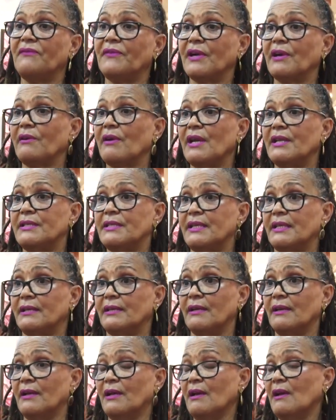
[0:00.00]
for granted.
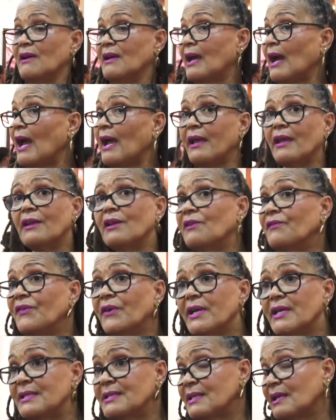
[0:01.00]
Guyana,
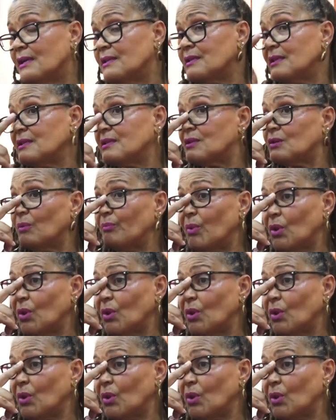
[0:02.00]
for instance, is so